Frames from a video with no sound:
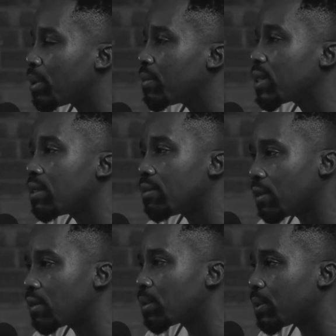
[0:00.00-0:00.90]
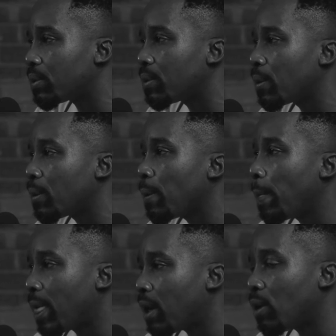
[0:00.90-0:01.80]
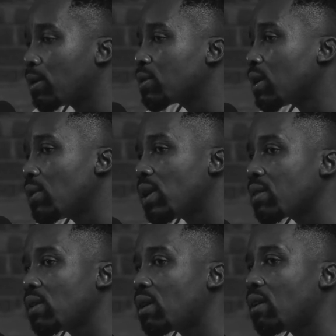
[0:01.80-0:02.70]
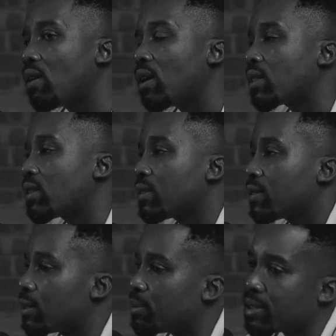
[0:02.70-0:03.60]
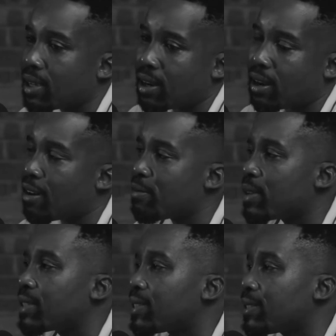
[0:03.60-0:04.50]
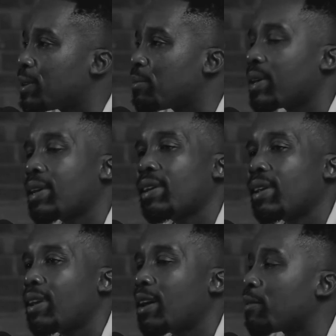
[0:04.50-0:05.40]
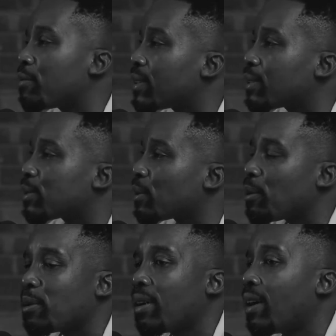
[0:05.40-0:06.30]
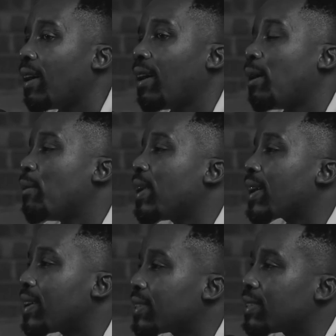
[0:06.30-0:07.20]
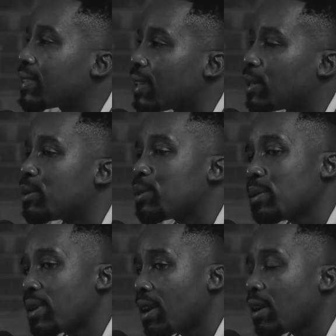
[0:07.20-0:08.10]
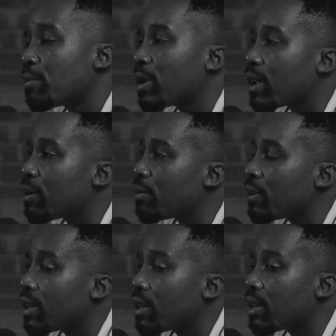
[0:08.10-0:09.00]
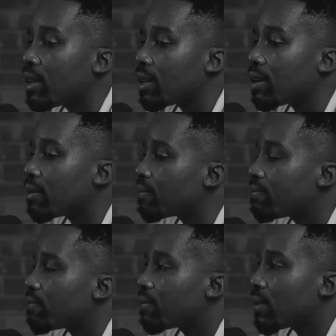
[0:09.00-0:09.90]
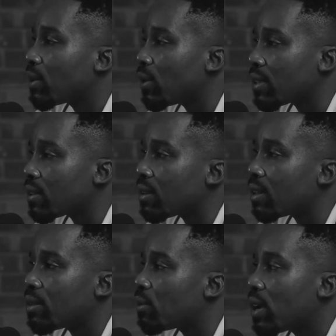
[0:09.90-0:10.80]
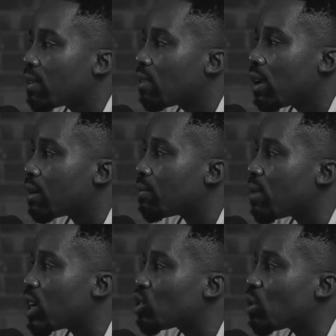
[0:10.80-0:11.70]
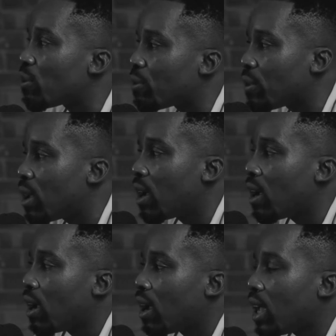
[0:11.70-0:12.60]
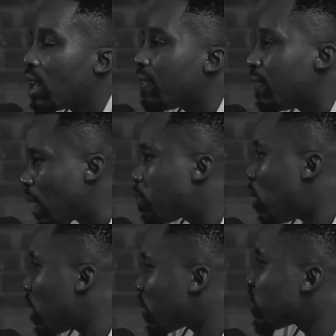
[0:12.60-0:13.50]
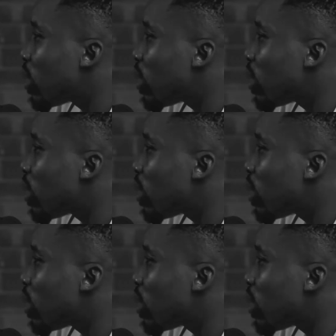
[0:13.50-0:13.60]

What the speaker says: pretty much invisible. So it was not a hard decision, because I love my children, man, and they love me. So what else is there to do? And I love my girlfriend, and it was not much of that part was